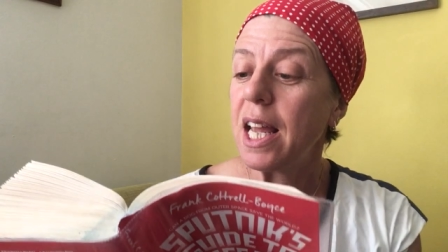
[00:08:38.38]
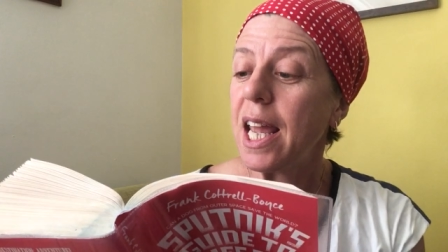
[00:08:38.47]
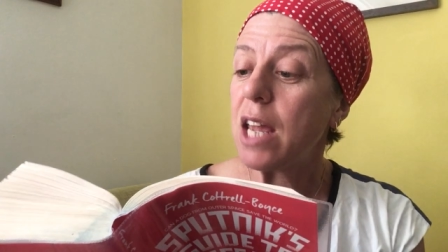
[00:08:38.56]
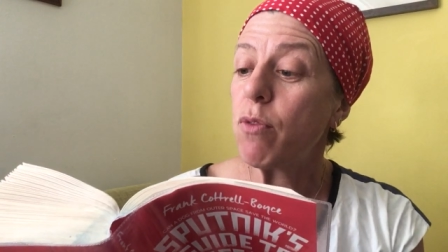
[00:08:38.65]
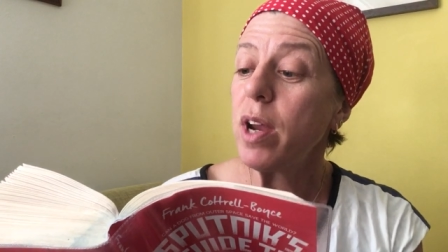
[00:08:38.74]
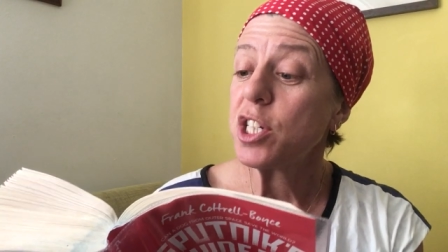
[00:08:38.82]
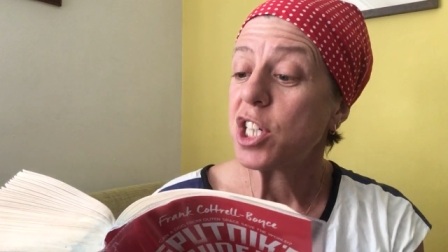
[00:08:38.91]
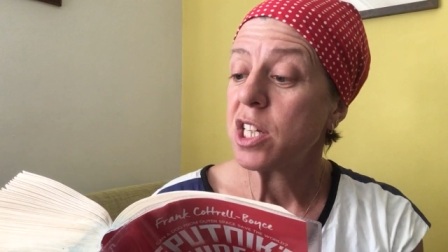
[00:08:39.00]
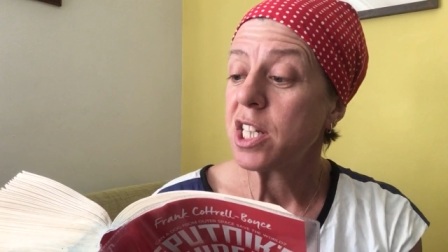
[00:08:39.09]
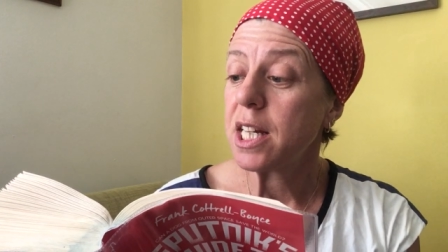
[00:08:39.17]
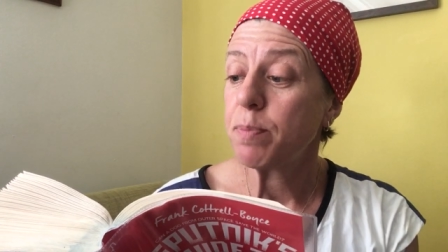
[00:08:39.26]
He reached
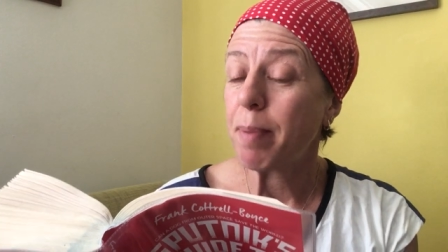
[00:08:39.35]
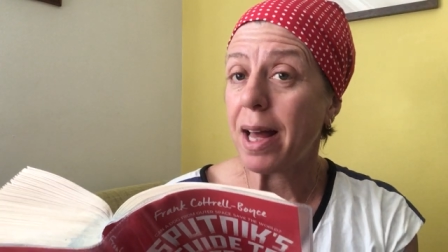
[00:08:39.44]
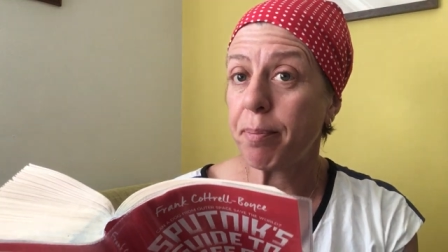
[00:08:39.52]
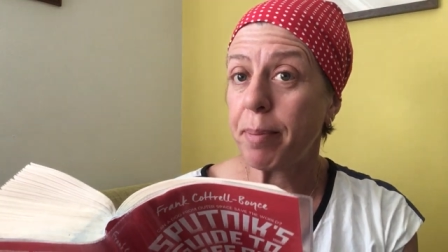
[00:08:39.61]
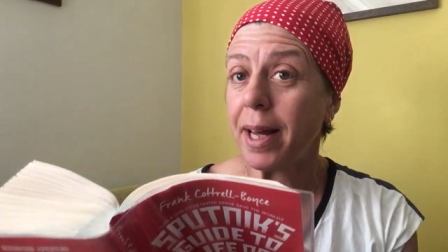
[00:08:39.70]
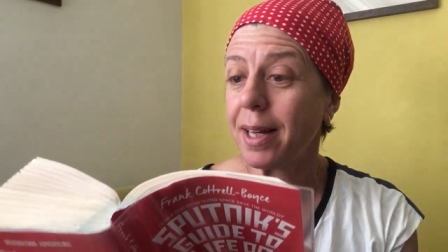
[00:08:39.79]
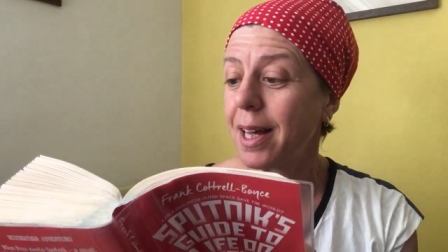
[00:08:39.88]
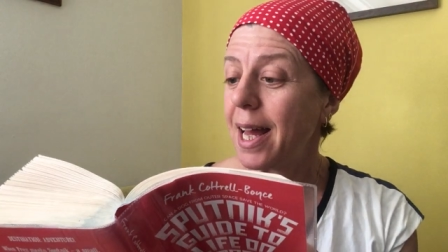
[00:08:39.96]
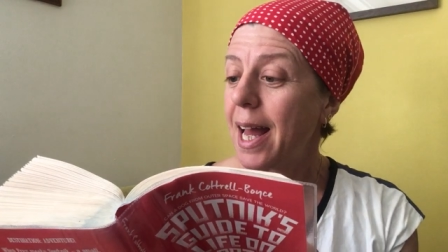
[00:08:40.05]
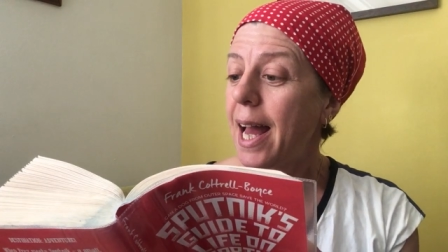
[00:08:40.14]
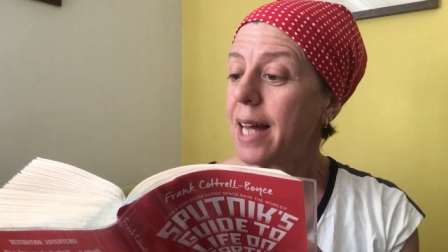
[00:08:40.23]
into his backpack
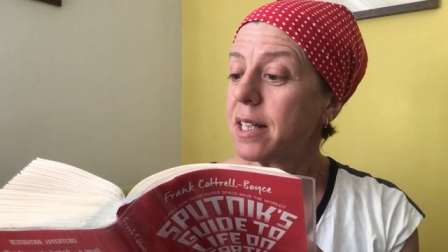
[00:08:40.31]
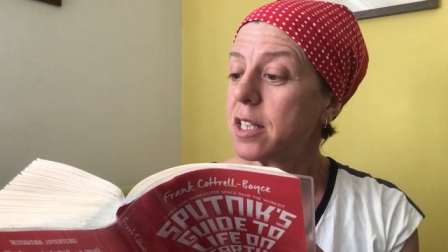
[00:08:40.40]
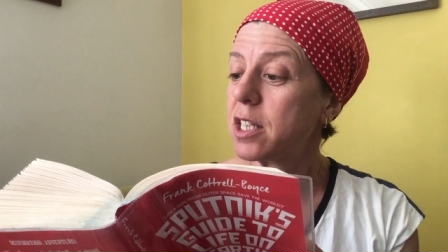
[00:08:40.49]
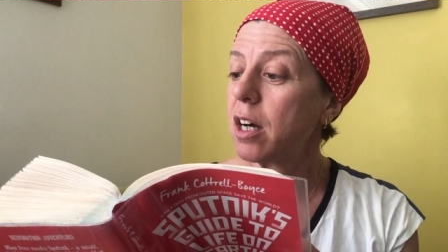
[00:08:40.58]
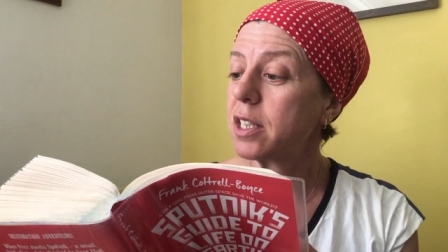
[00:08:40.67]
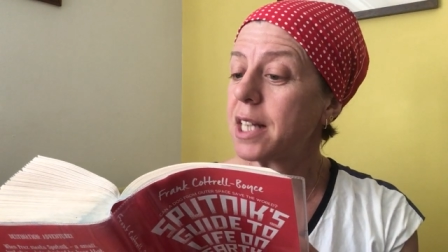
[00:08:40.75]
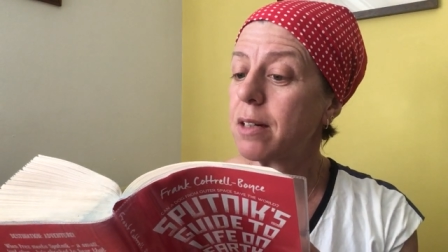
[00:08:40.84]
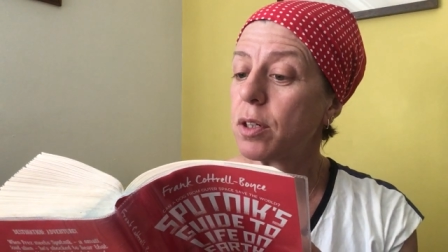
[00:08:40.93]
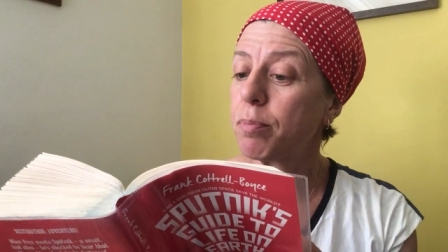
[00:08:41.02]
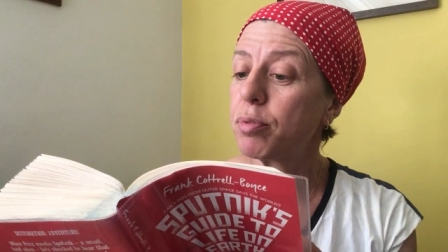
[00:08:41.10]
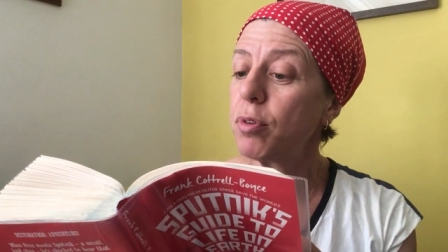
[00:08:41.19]
and tugged
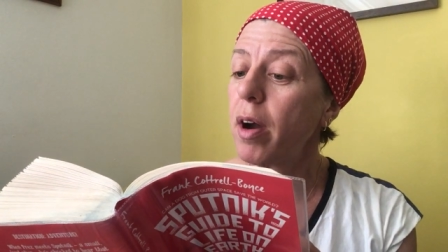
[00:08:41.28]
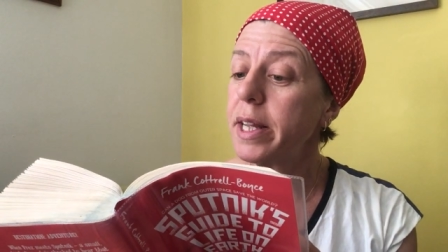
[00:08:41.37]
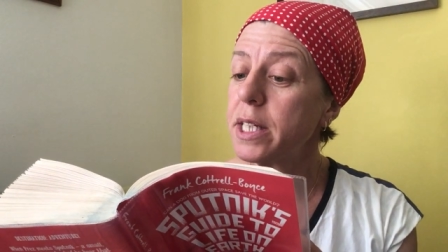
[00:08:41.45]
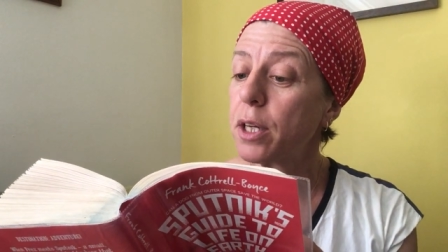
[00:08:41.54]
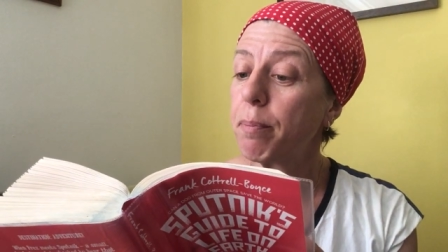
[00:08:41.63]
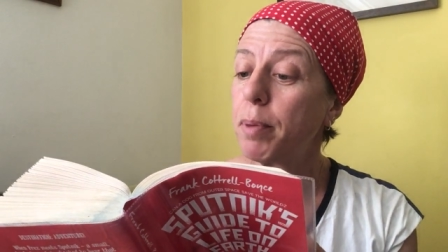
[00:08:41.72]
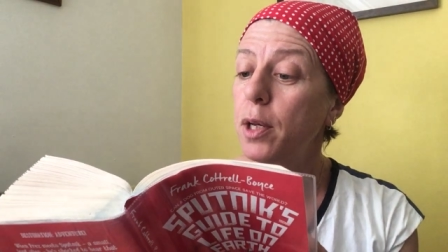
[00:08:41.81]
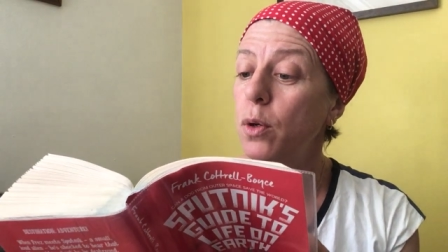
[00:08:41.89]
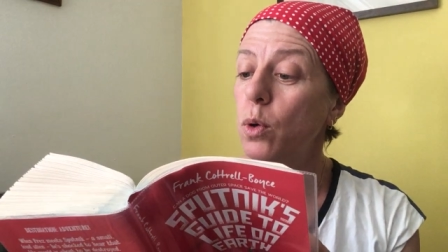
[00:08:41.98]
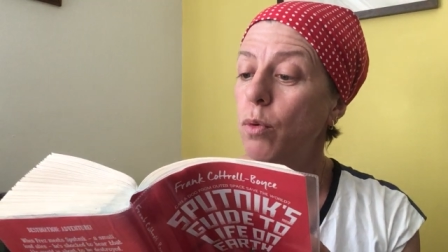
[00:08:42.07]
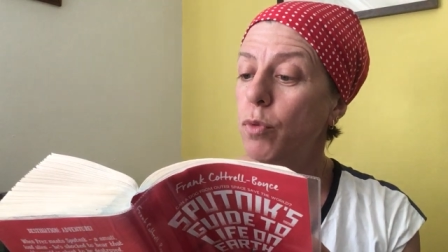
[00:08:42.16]
out a bright
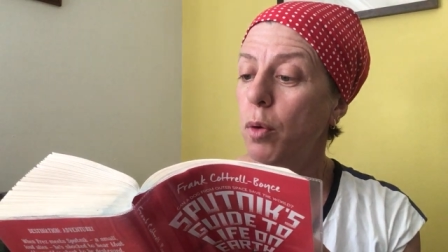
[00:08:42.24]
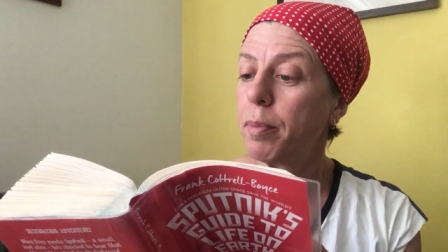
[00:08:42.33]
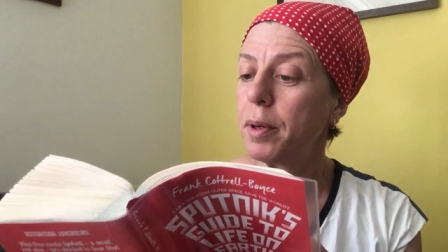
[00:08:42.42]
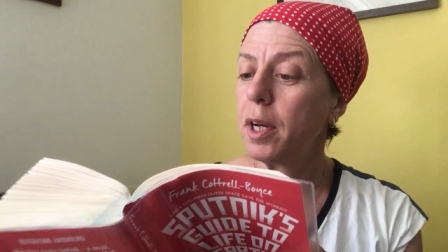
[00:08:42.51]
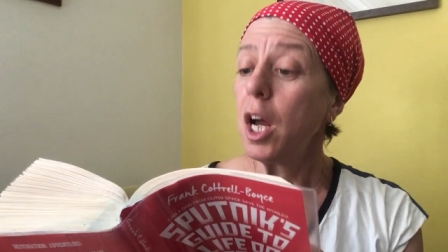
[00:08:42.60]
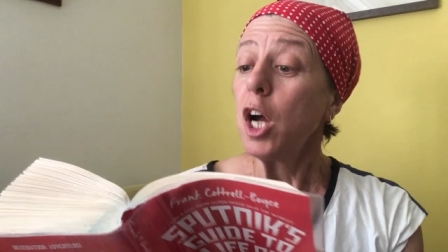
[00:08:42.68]
blue rope.